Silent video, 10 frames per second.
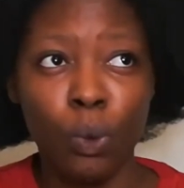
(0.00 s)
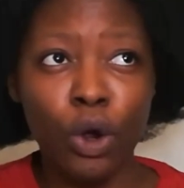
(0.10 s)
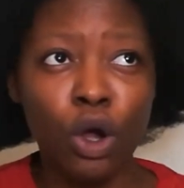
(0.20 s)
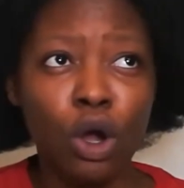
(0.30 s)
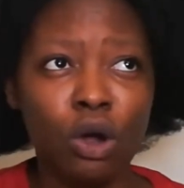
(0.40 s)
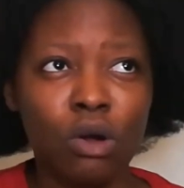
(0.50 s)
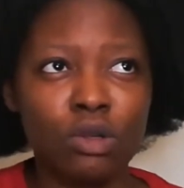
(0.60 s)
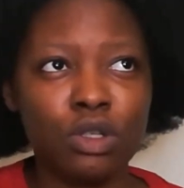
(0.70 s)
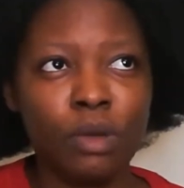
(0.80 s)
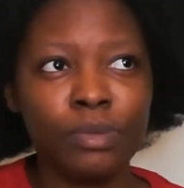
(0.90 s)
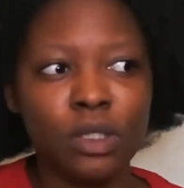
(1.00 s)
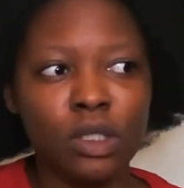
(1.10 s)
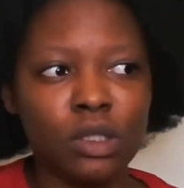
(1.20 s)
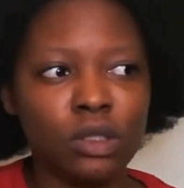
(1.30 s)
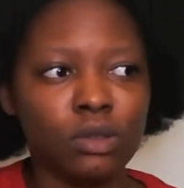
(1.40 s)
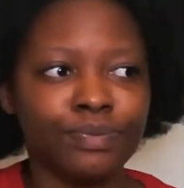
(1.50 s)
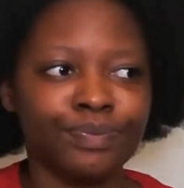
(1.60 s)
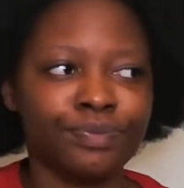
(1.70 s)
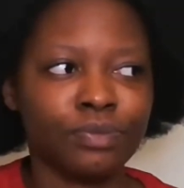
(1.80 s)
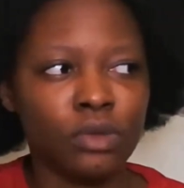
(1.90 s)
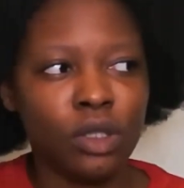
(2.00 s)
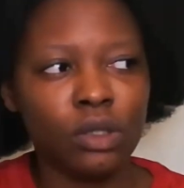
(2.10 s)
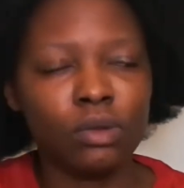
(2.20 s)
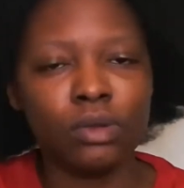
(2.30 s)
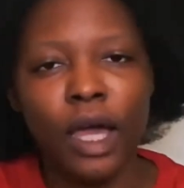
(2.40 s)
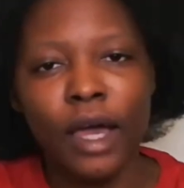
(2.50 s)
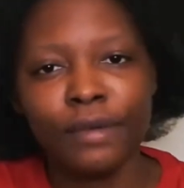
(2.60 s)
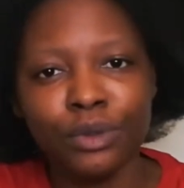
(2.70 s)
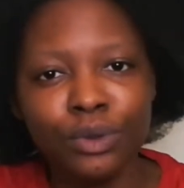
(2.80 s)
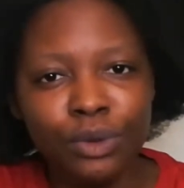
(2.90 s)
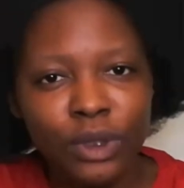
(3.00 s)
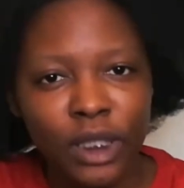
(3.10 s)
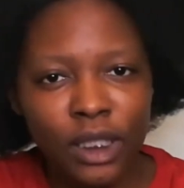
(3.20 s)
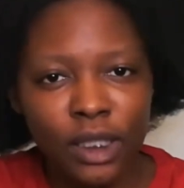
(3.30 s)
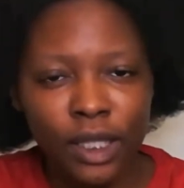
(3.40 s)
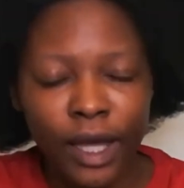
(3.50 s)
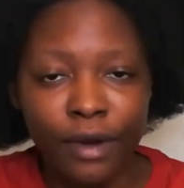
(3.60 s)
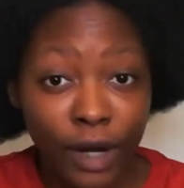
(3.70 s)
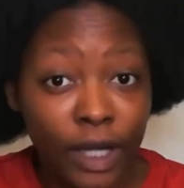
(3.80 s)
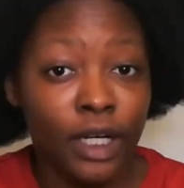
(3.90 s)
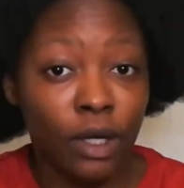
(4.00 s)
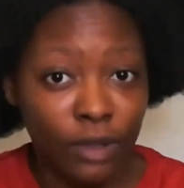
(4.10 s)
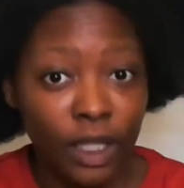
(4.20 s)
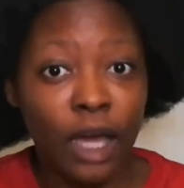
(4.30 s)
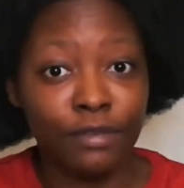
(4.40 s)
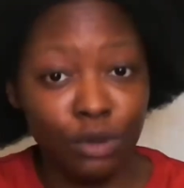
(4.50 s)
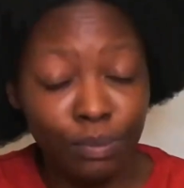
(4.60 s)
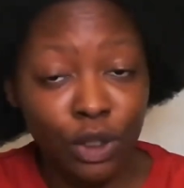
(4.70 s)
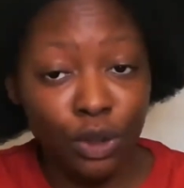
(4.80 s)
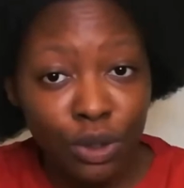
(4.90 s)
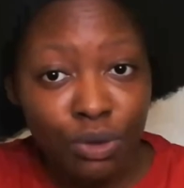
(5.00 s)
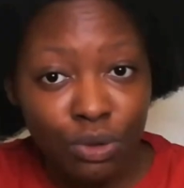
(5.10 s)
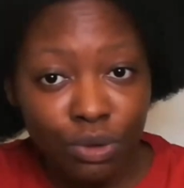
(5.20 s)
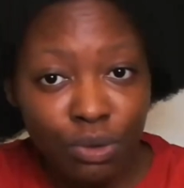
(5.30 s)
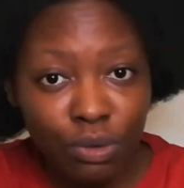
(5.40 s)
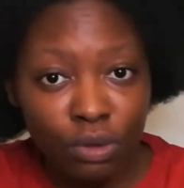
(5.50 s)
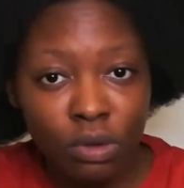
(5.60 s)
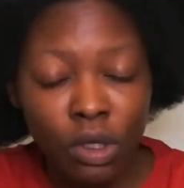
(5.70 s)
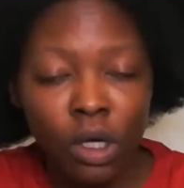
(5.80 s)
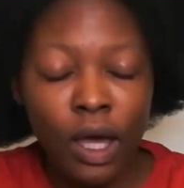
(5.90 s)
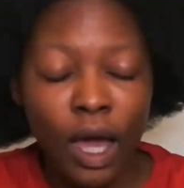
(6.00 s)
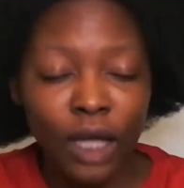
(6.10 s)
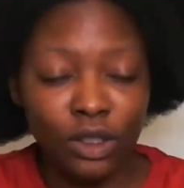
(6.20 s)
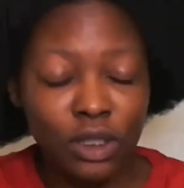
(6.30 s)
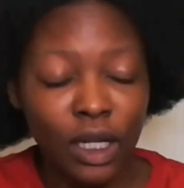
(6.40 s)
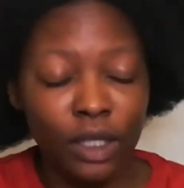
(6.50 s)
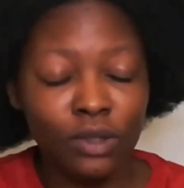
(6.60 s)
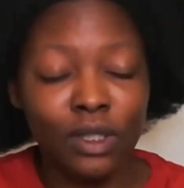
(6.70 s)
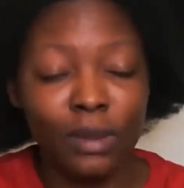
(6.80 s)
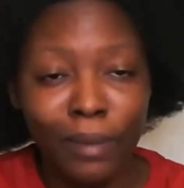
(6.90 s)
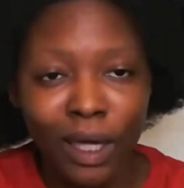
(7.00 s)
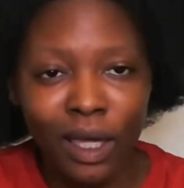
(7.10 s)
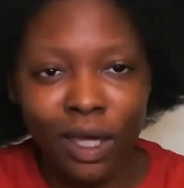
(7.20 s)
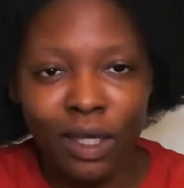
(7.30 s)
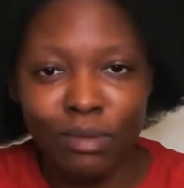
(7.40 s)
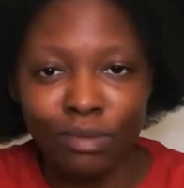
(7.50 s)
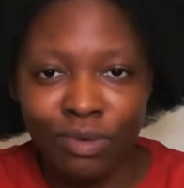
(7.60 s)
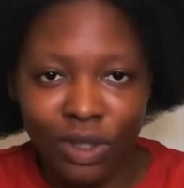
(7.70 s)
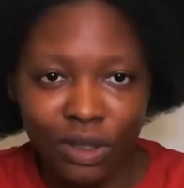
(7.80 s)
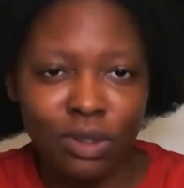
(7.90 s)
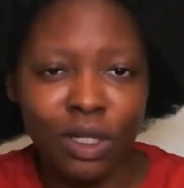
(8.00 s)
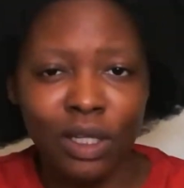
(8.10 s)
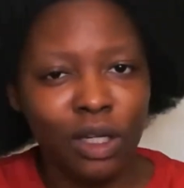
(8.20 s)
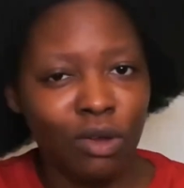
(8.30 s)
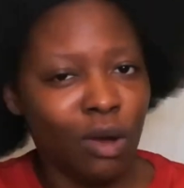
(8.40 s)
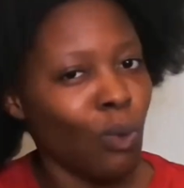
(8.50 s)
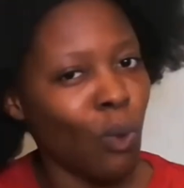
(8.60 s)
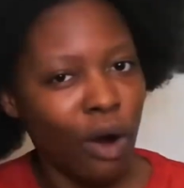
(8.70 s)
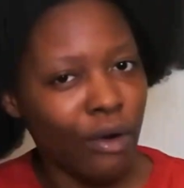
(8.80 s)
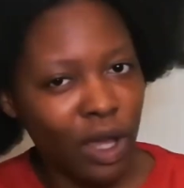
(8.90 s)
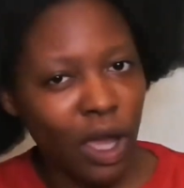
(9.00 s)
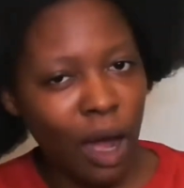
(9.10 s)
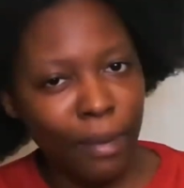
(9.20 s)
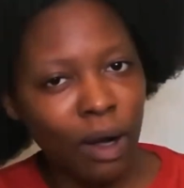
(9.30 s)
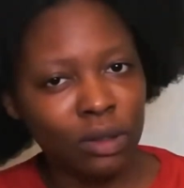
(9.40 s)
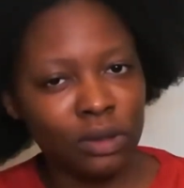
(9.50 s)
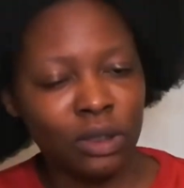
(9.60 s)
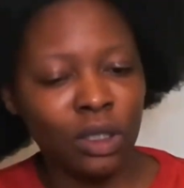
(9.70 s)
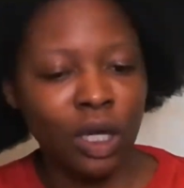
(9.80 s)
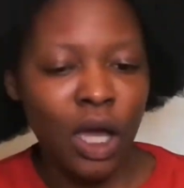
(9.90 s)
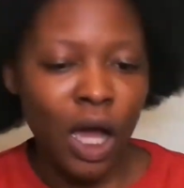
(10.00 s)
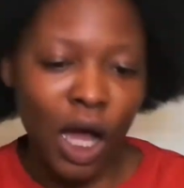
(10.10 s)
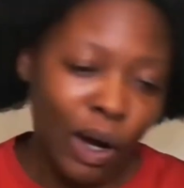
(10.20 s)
you know, I have to do daily, like right now that I have to be going to school, I just like to keep my hair in braids so that I don't worry about how I'm going to be styling my hair 2